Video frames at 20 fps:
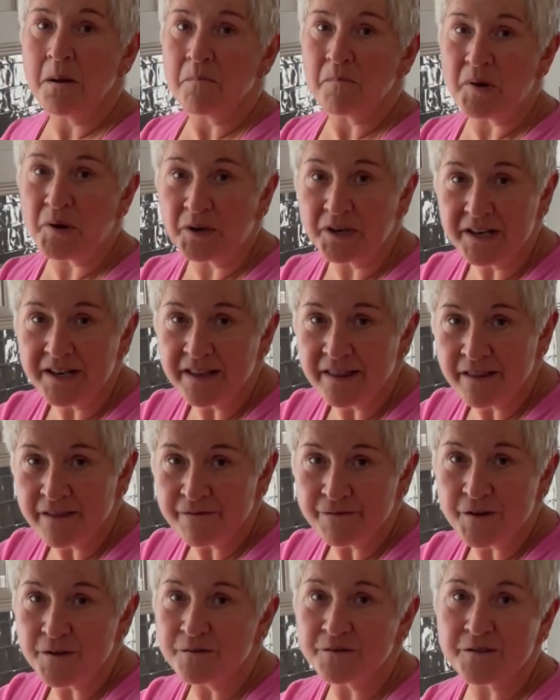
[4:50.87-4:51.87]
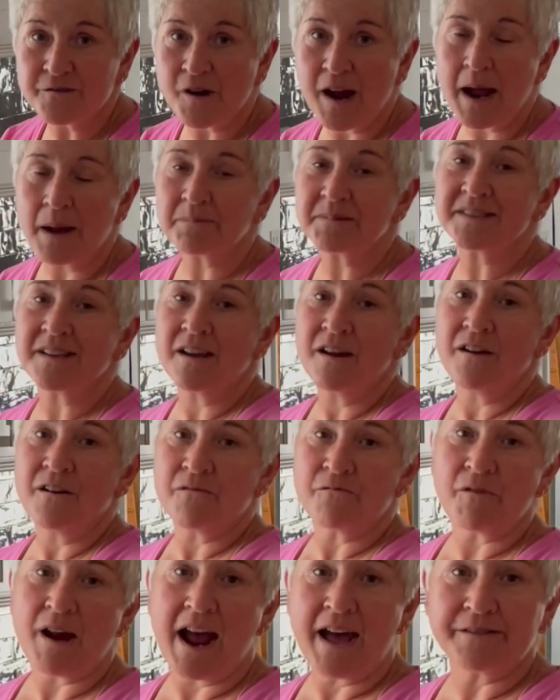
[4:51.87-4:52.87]
put it in the food scraps
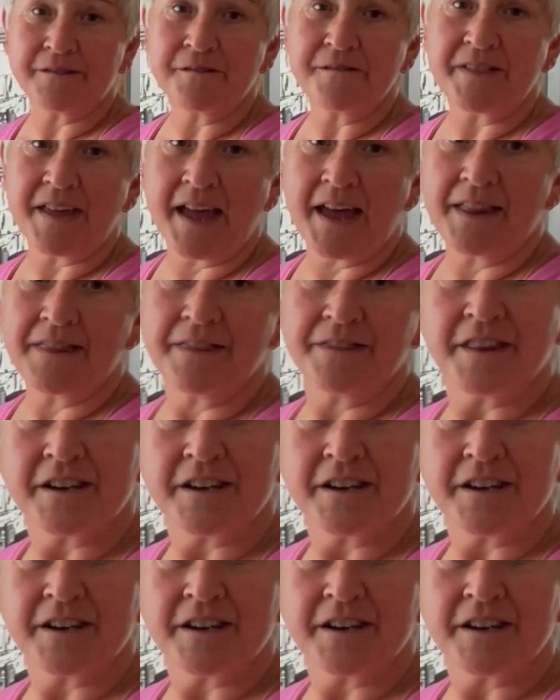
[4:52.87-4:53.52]
rather than the